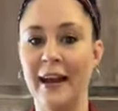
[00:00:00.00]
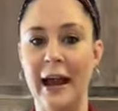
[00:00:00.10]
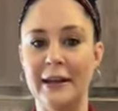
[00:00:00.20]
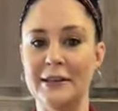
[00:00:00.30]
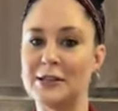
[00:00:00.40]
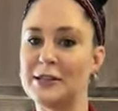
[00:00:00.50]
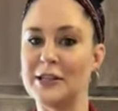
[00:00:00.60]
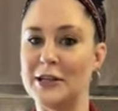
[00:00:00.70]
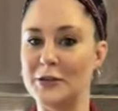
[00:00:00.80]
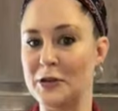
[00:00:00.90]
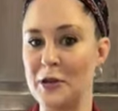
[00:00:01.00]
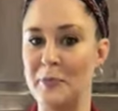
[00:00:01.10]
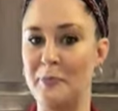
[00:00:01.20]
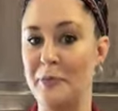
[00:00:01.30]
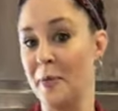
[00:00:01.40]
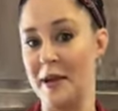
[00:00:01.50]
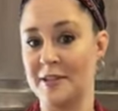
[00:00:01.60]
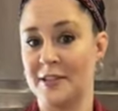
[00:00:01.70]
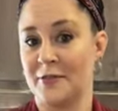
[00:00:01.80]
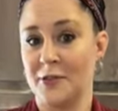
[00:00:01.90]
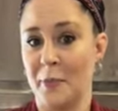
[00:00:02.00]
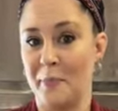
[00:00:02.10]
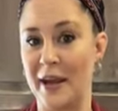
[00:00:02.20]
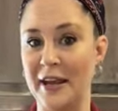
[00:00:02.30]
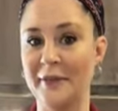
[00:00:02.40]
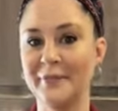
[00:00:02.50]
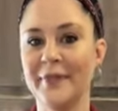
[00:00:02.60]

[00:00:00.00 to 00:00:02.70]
and it's essentially the basis of soap making.